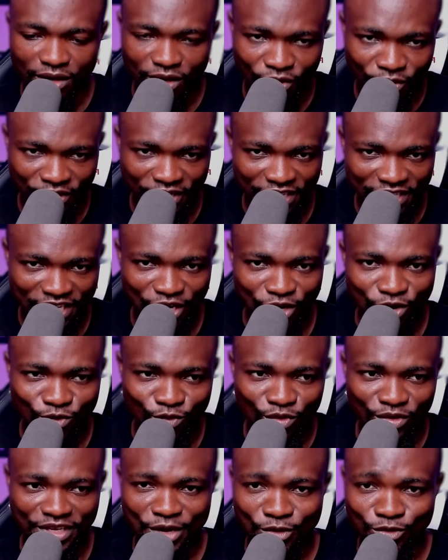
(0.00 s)
Okay, now
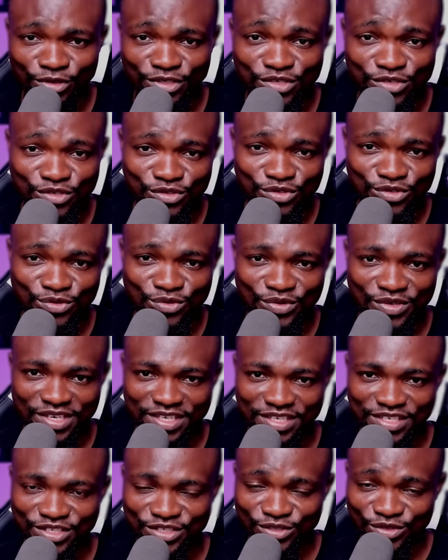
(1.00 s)
what I want you to do
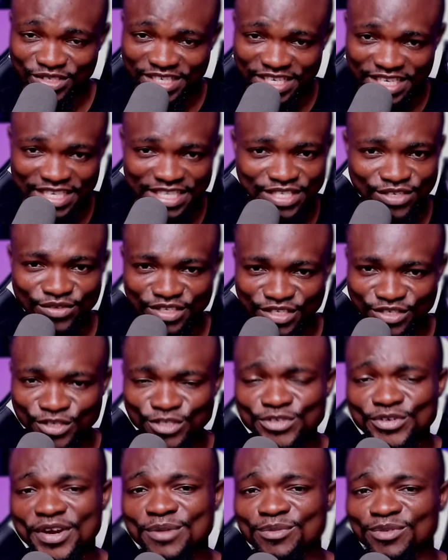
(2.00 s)
is just hit on the
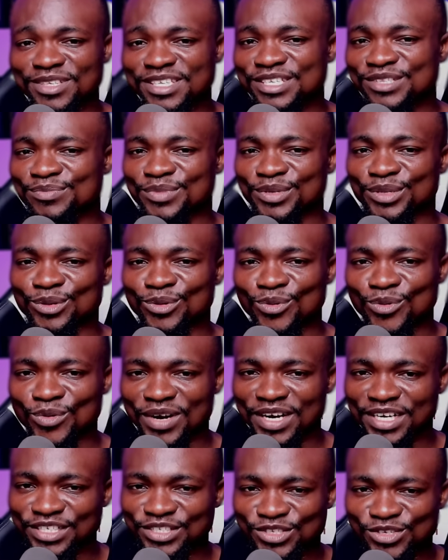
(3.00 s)
subscribe button below
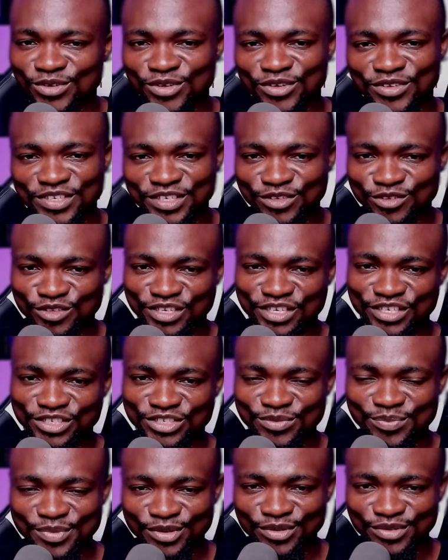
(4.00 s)
and turn on the
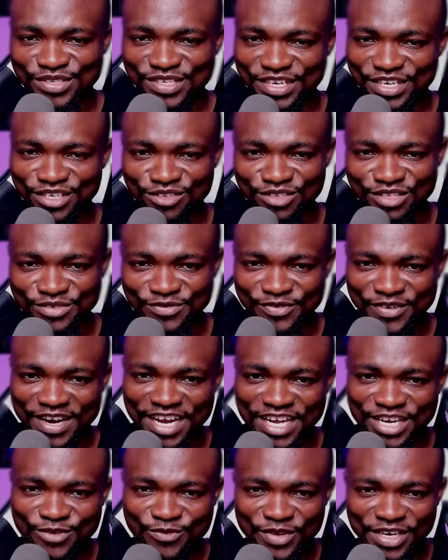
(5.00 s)
notification bell to get
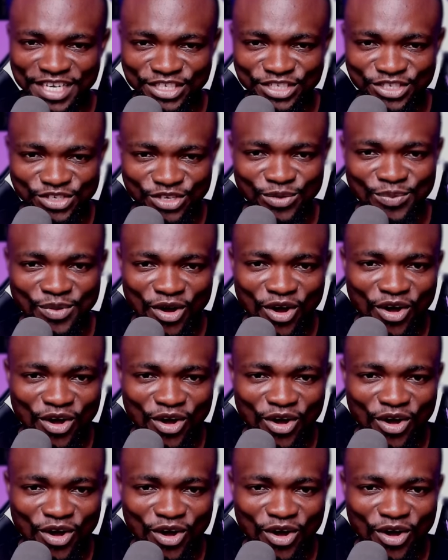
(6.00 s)
notified when I drop